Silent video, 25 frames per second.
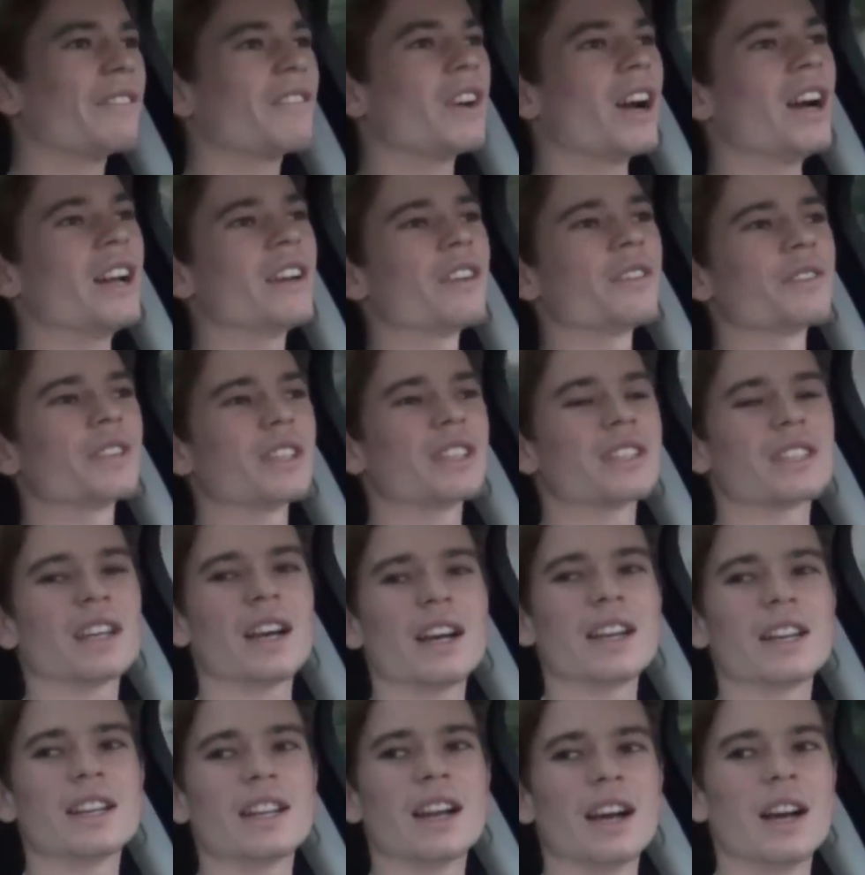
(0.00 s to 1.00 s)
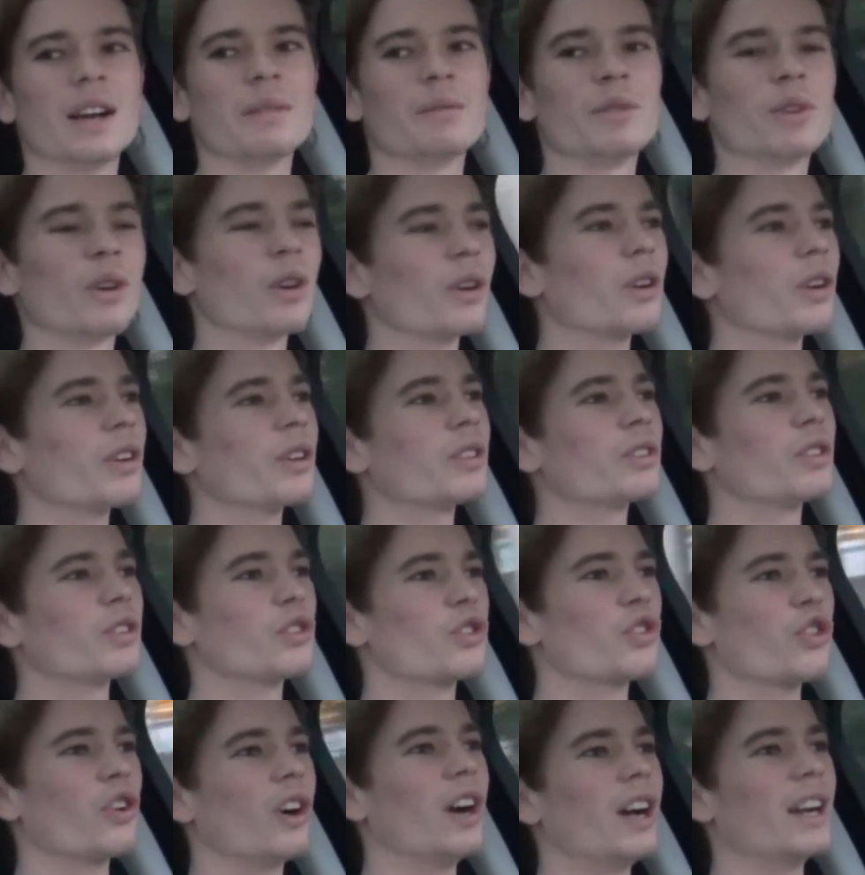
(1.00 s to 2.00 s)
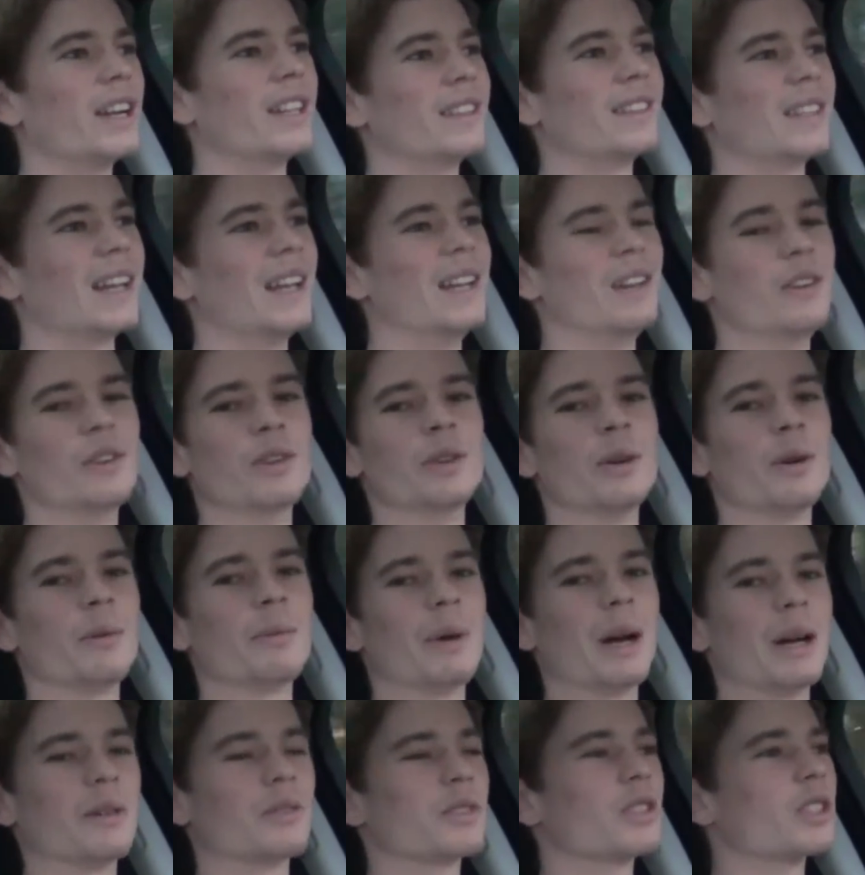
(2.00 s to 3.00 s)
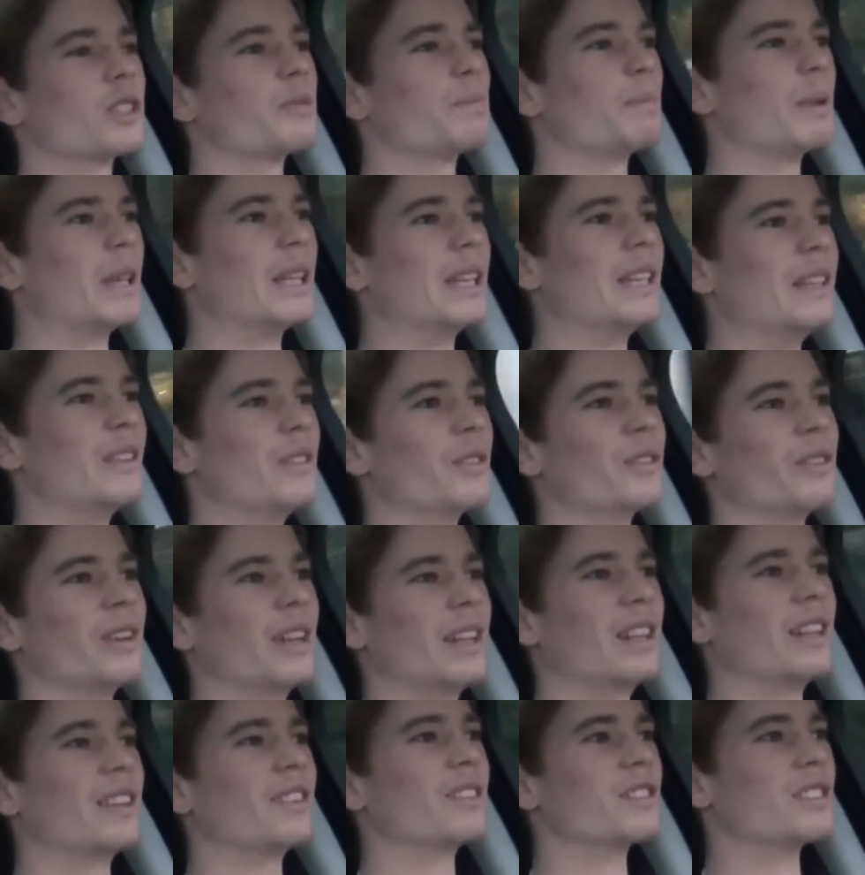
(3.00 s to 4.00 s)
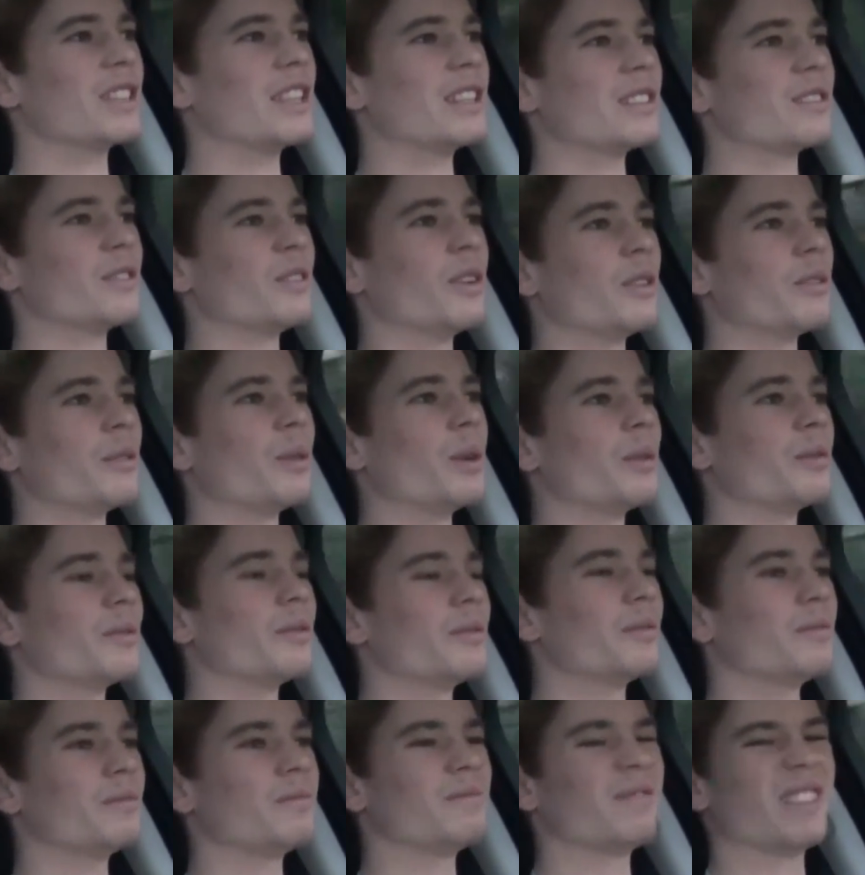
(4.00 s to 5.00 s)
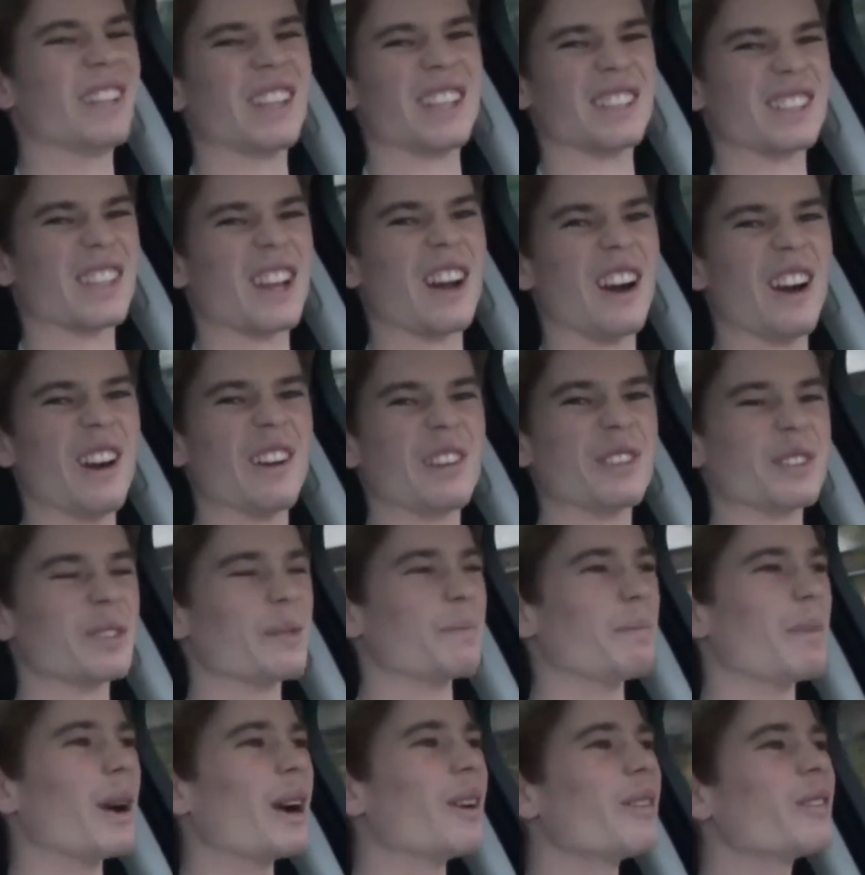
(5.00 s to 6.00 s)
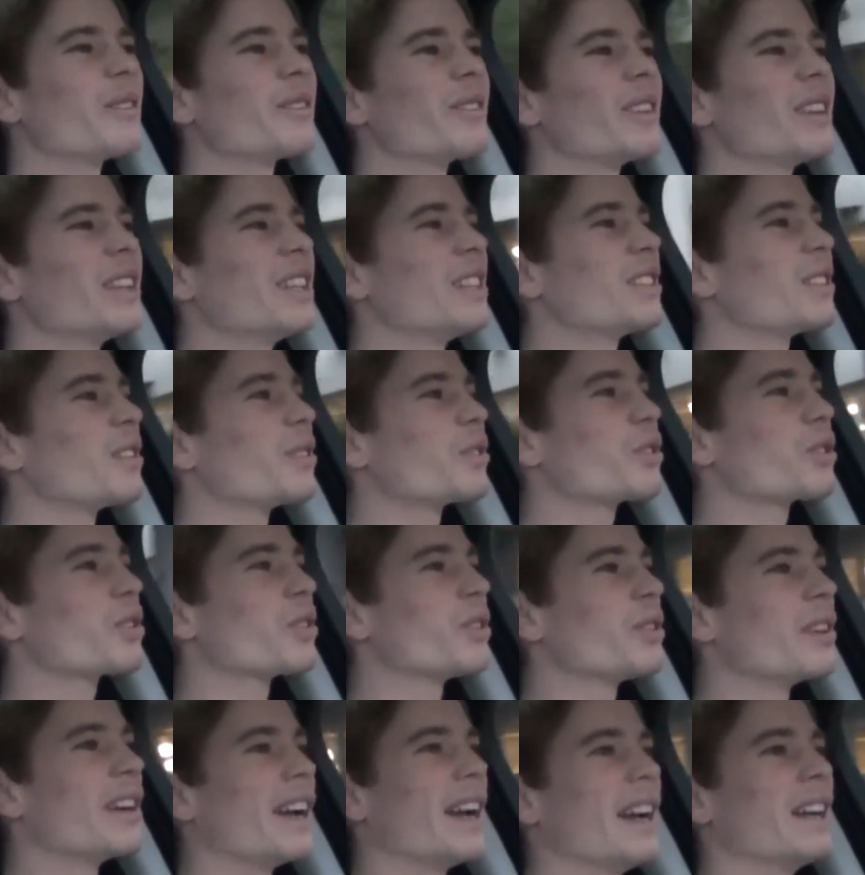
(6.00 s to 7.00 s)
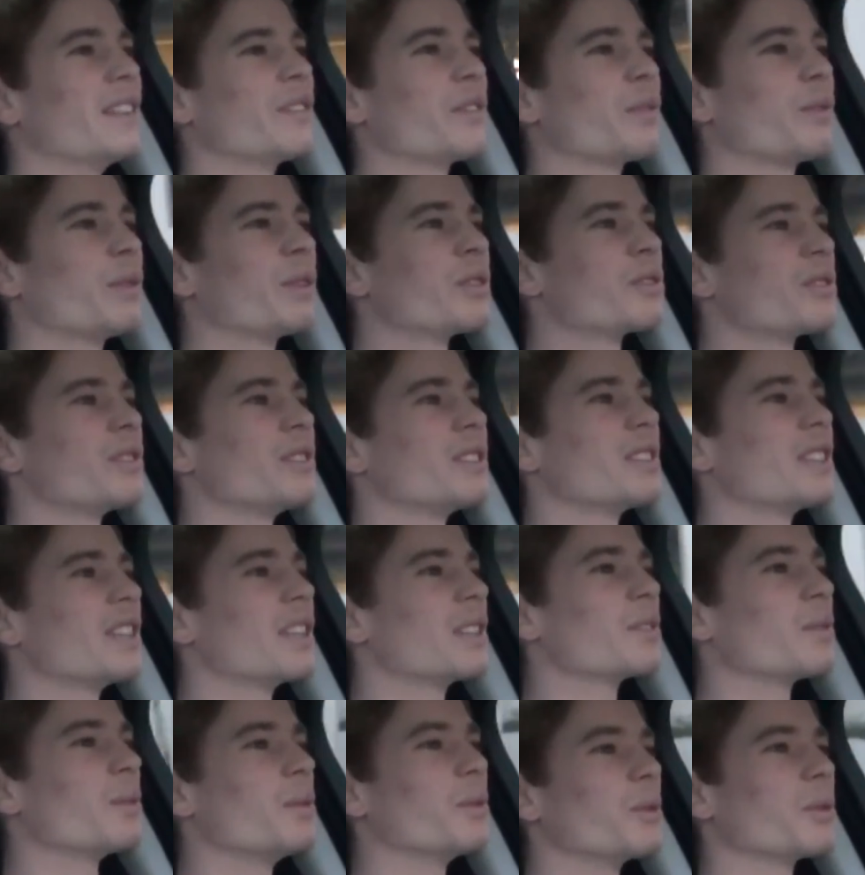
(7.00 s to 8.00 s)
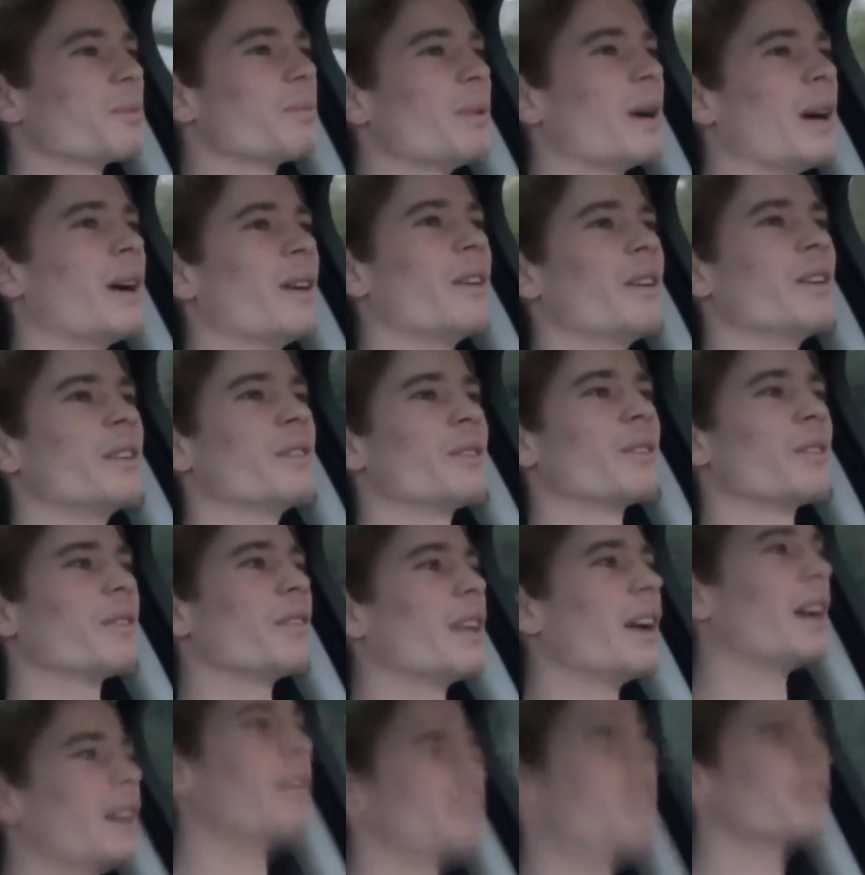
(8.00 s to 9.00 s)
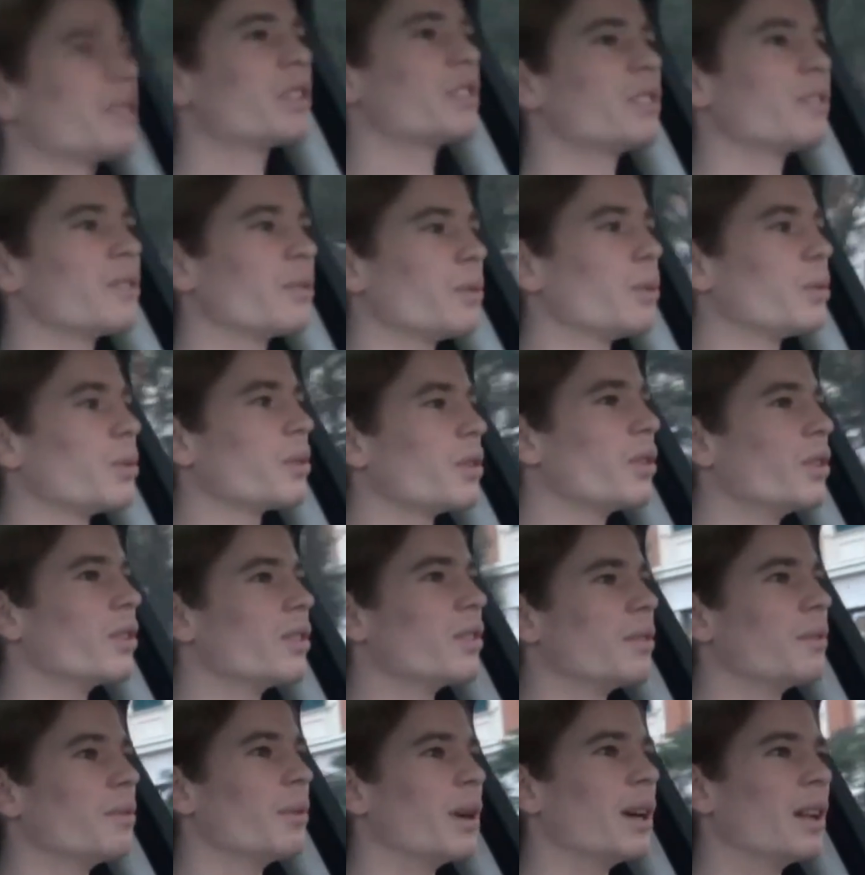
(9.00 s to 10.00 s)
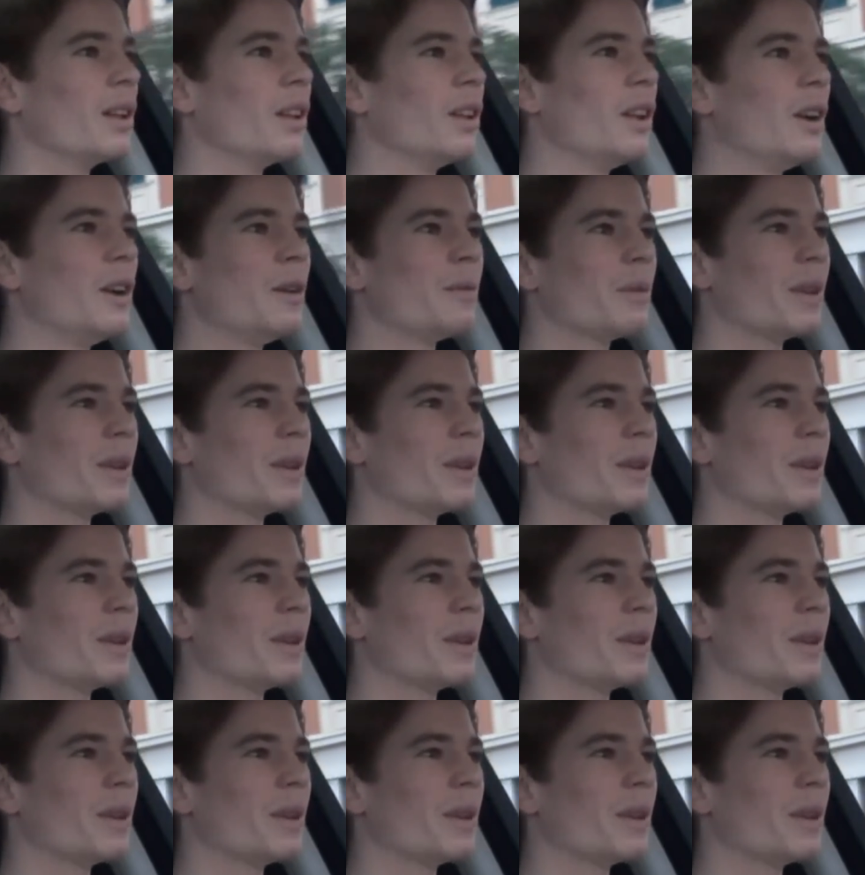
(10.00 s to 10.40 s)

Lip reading: I've kind of decided I'm not going to try and tell you about speed or anything, because that's not what this car is about, really. So sure, it has 306 horsepower and all of that, which is all good and well.